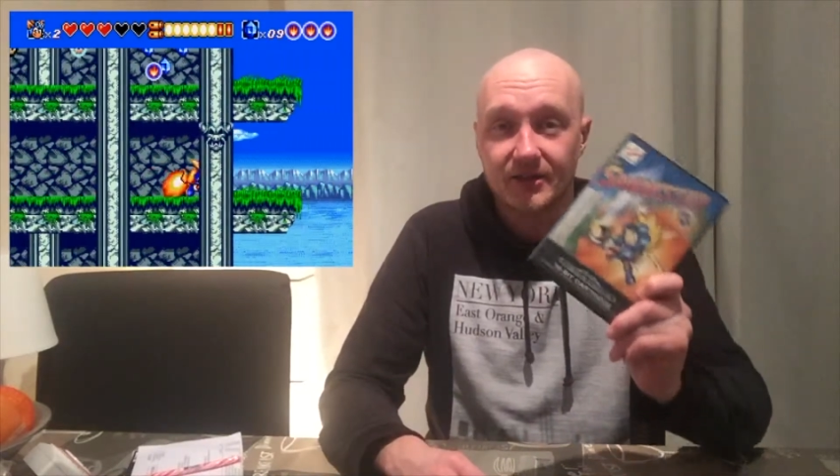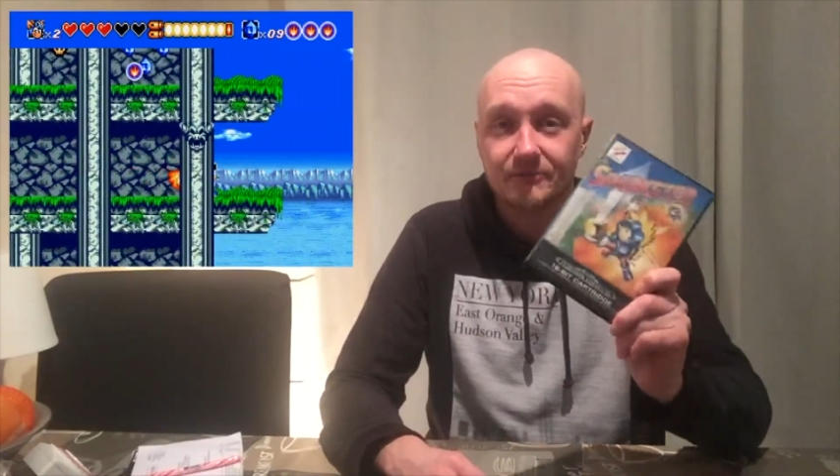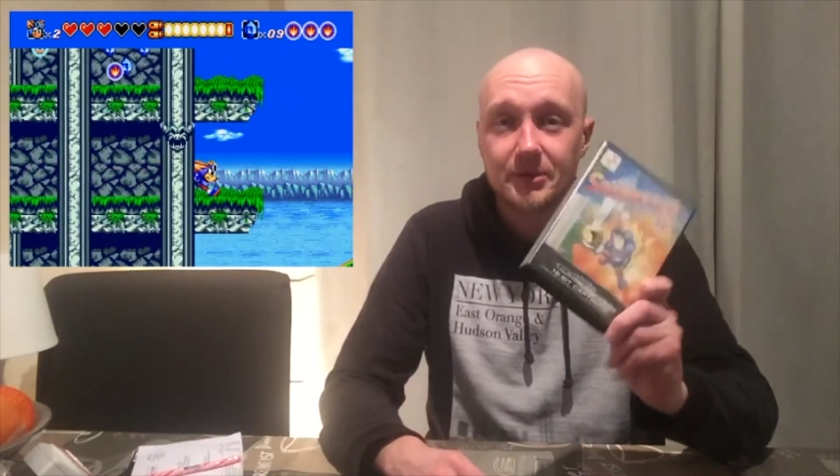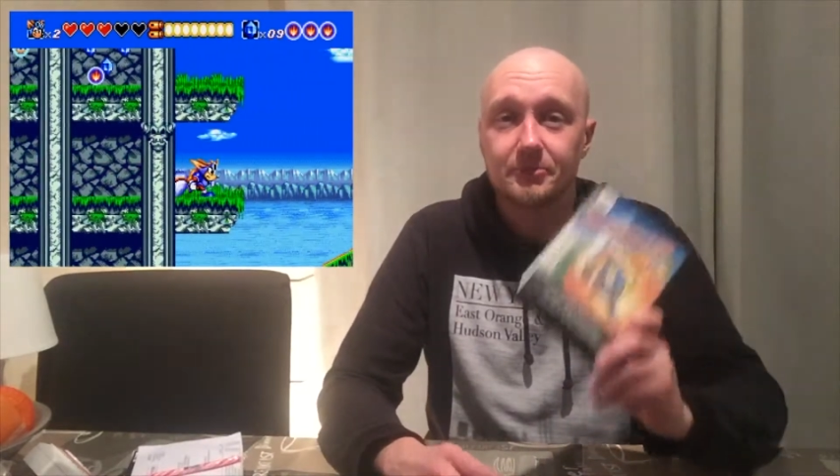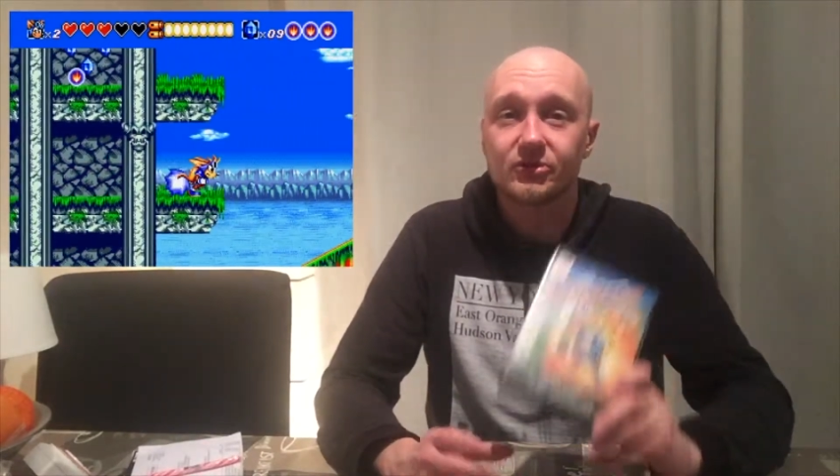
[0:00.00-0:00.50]

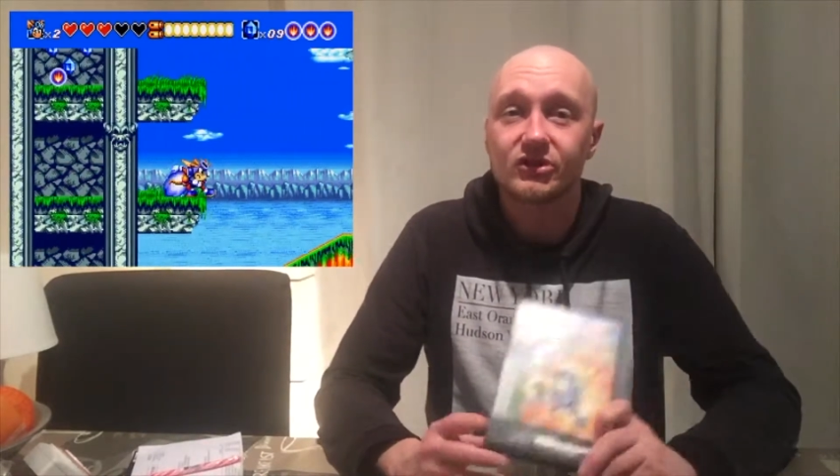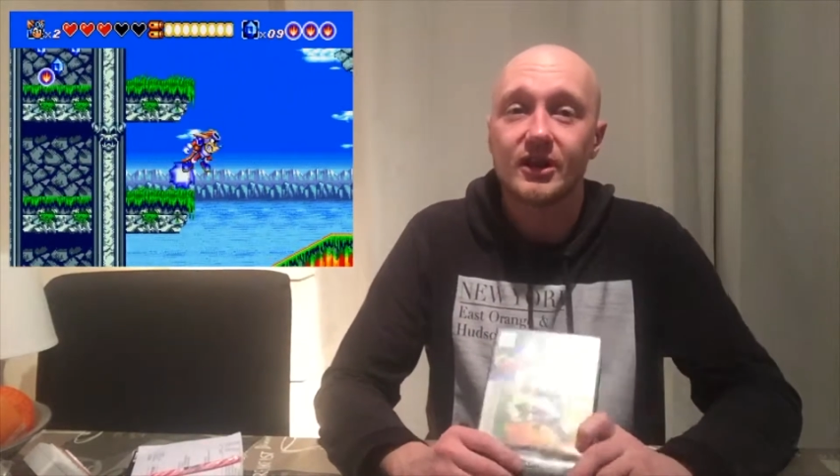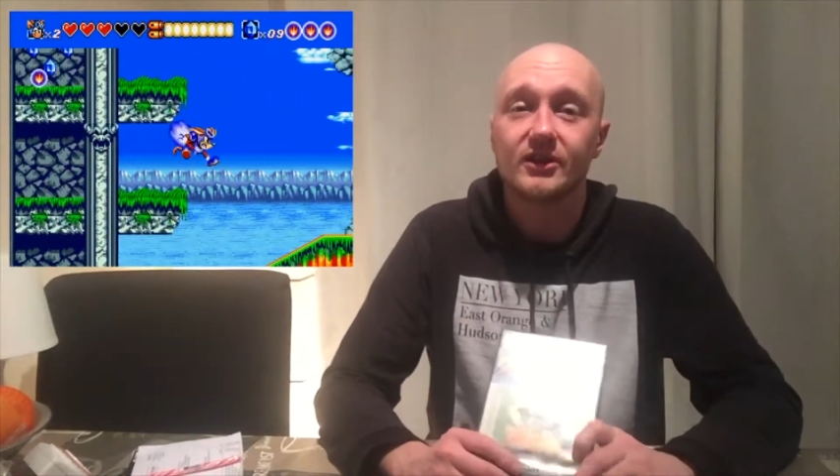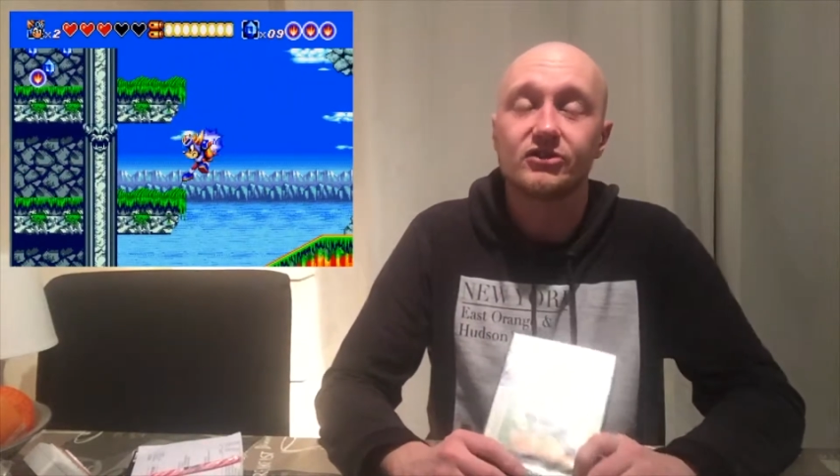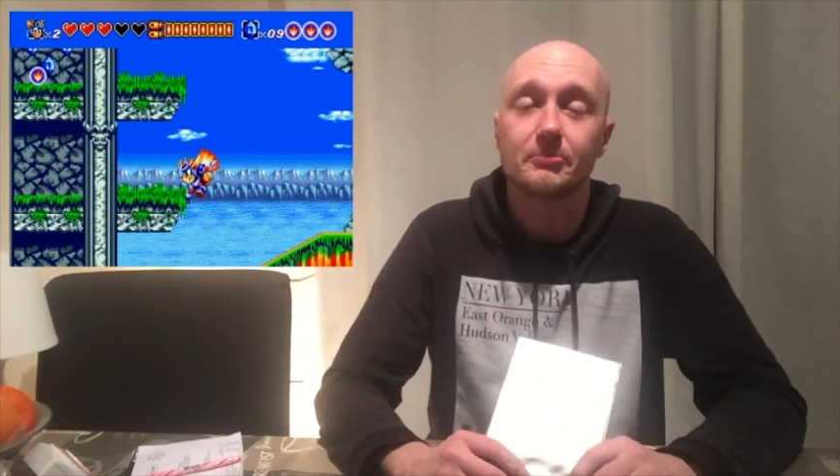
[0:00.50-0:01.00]
if people
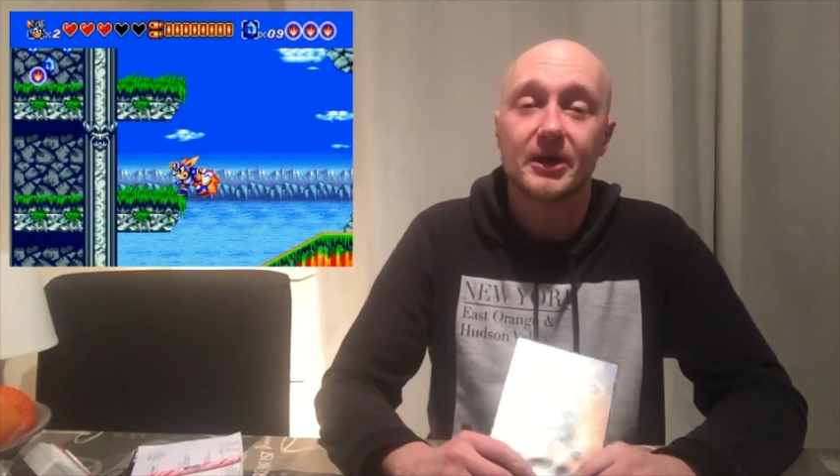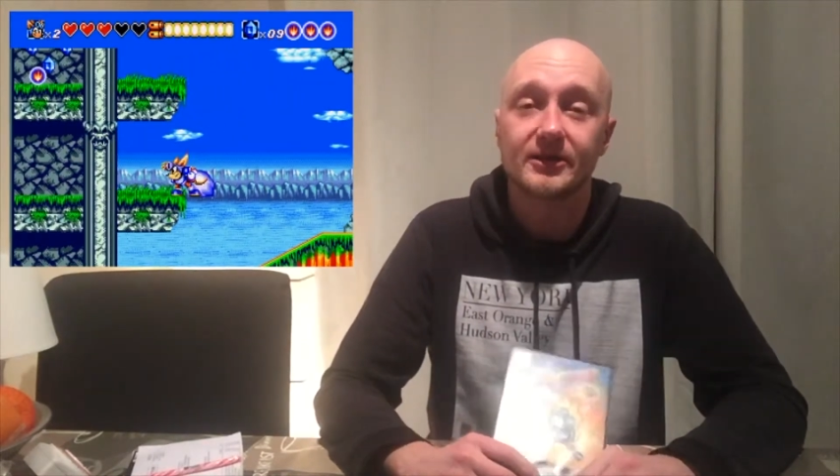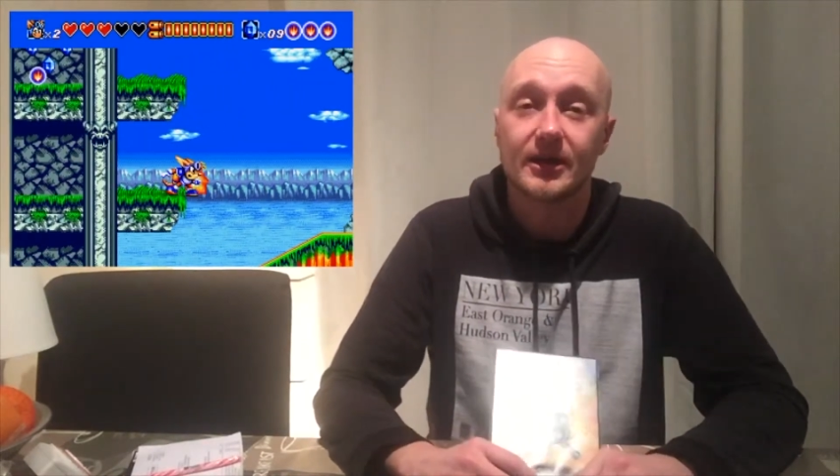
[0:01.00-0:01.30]
say it's a bad